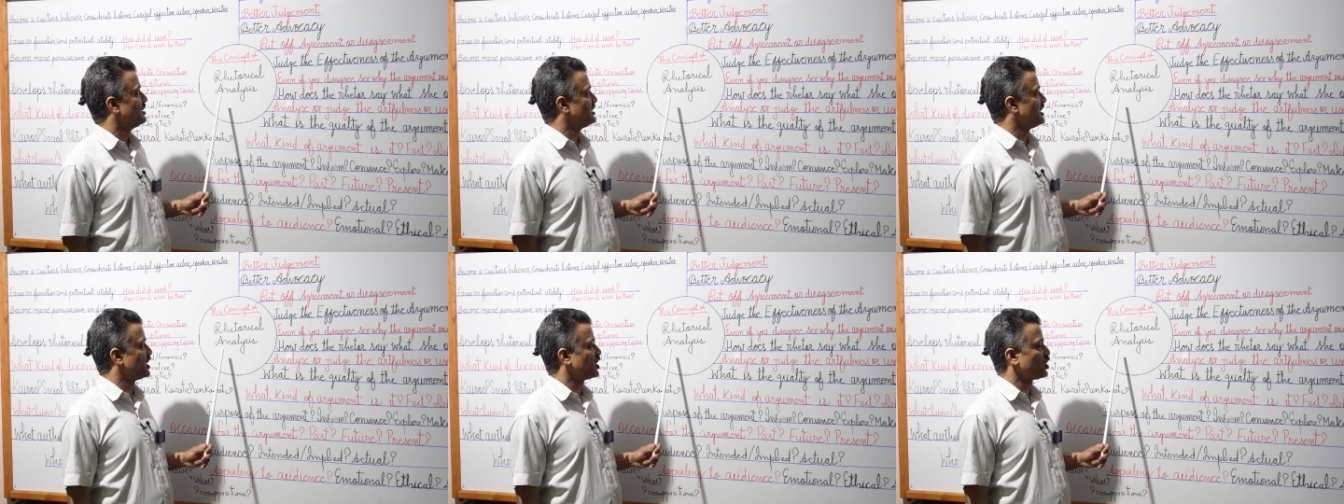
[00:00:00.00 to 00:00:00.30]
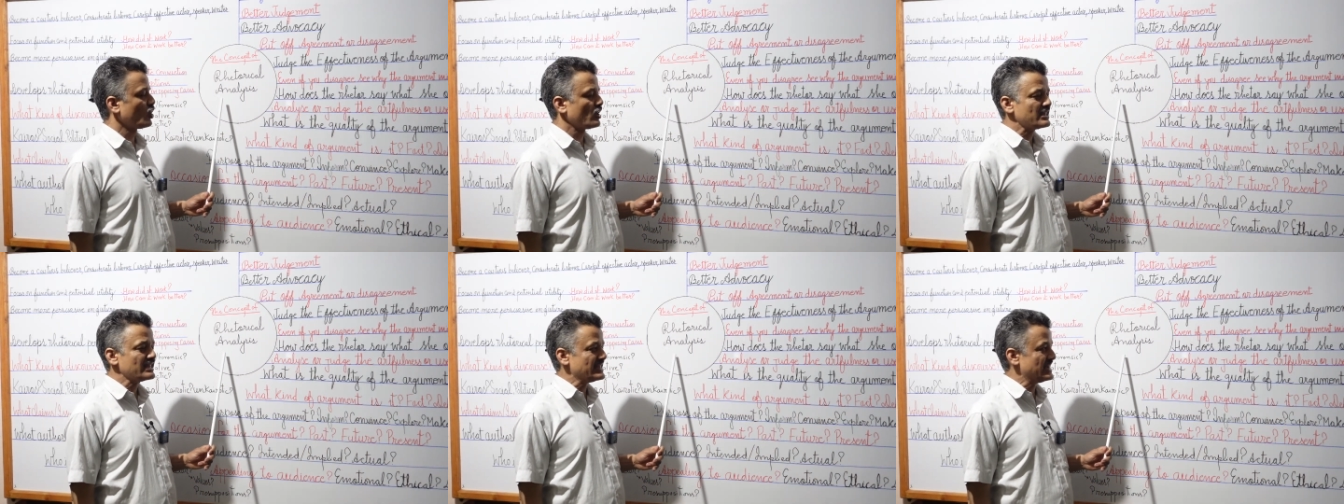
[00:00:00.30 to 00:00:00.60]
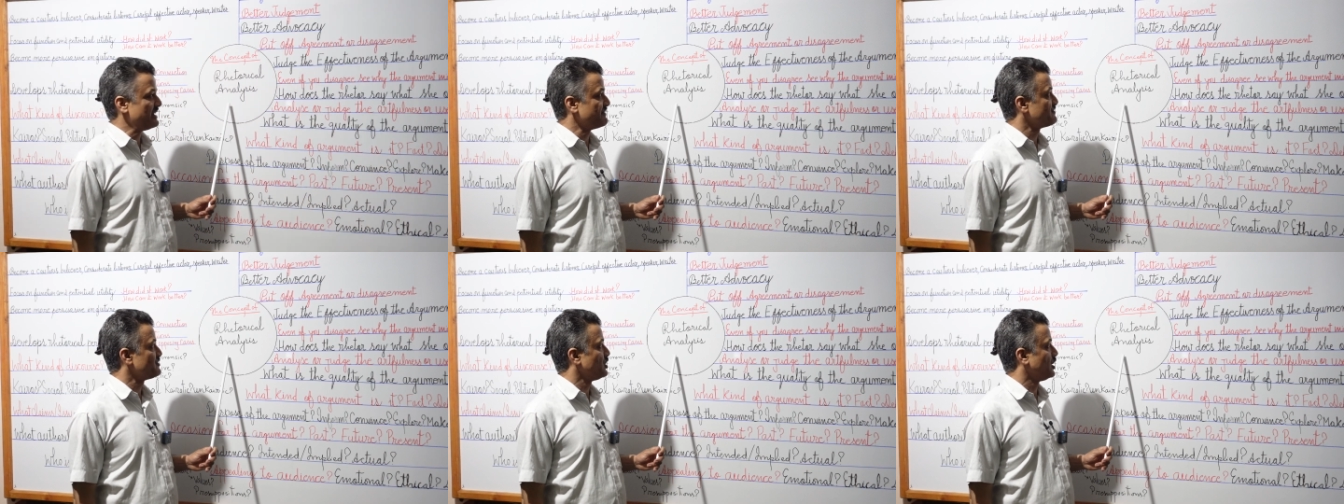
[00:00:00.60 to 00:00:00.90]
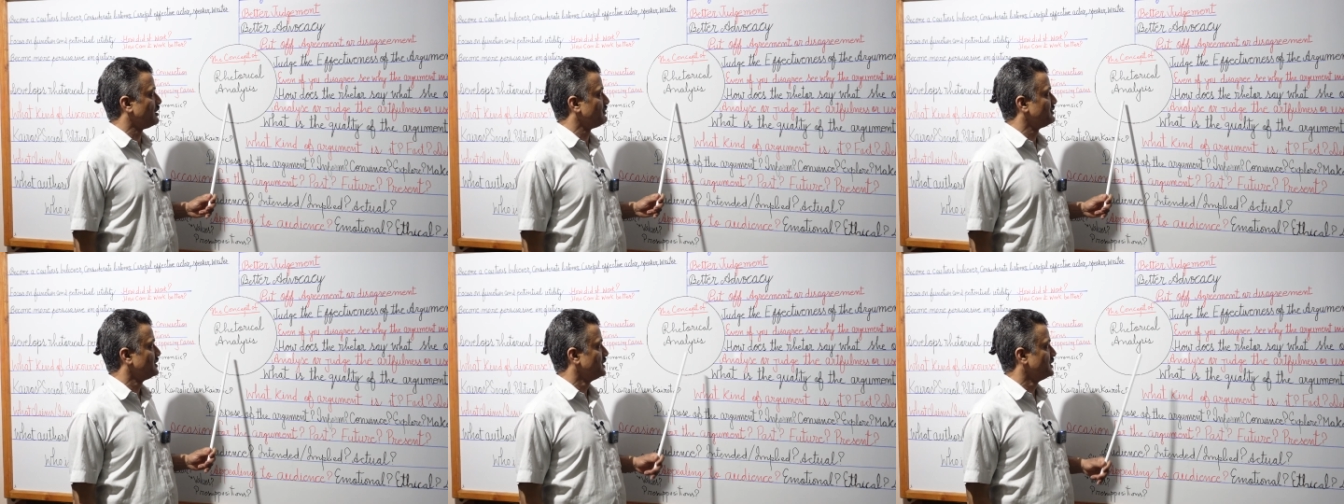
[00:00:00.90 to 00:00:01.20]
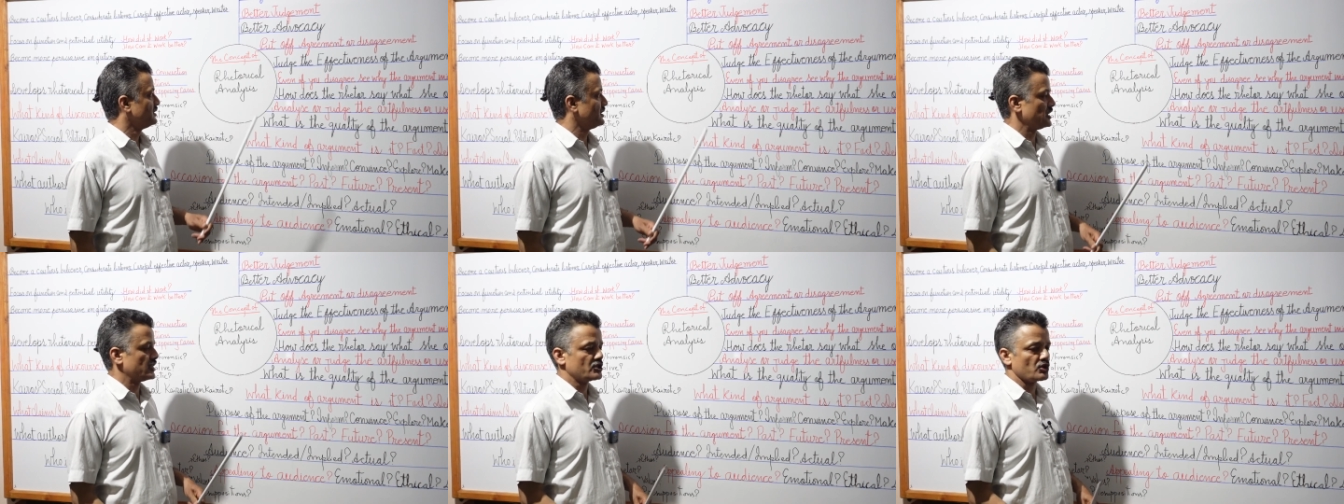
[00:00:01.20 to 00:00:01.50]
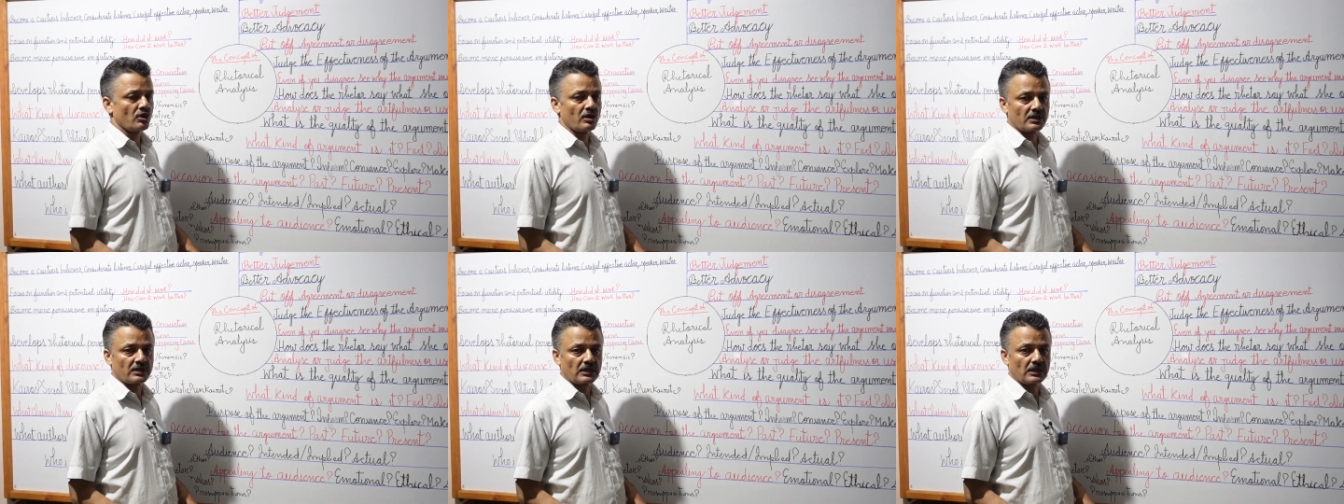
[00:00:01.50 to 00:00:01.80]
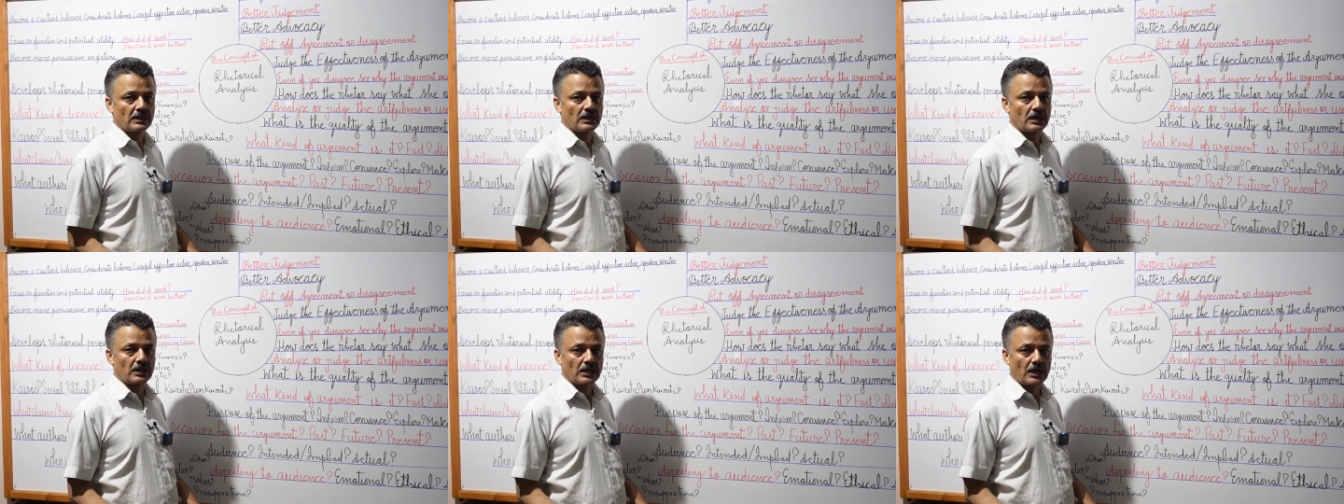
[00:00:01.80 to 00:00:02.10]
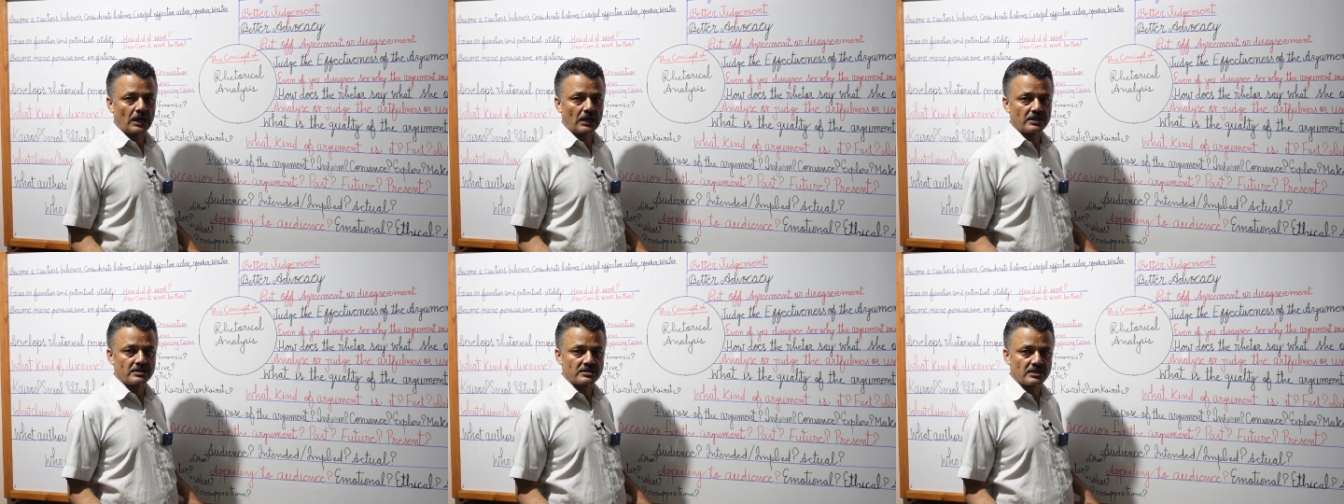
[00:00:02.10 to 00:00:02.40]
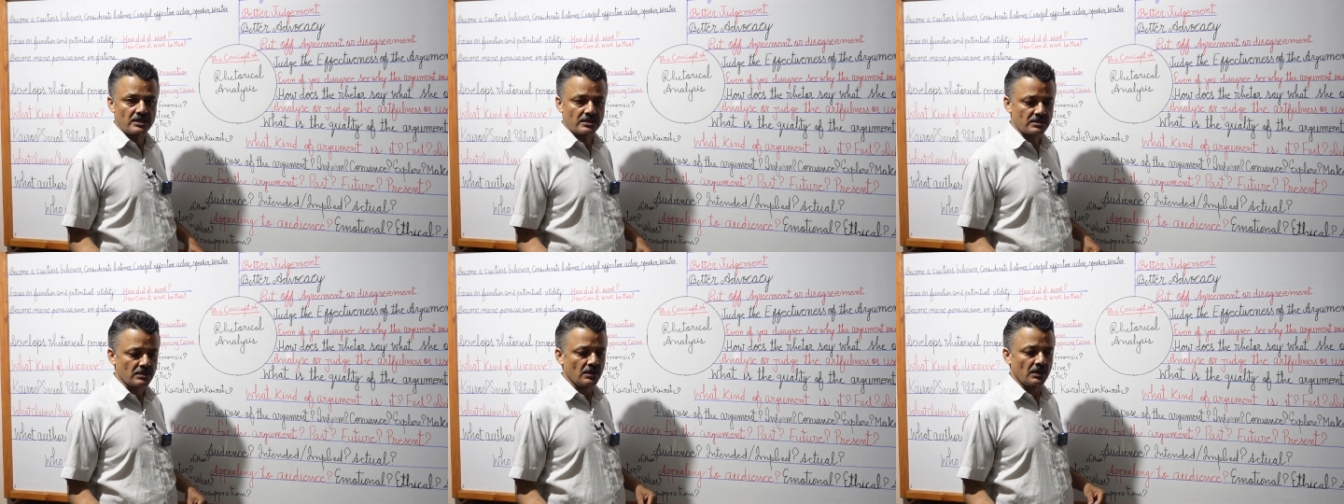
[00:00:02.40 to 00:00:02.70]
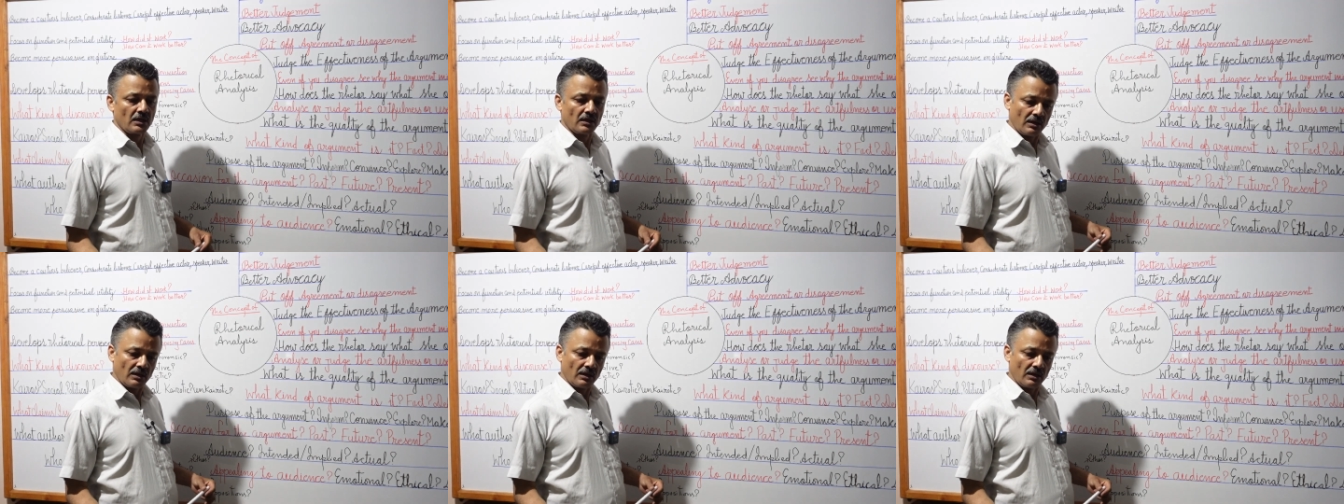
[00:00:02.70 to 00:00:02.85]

the concept of rhetorical analysis.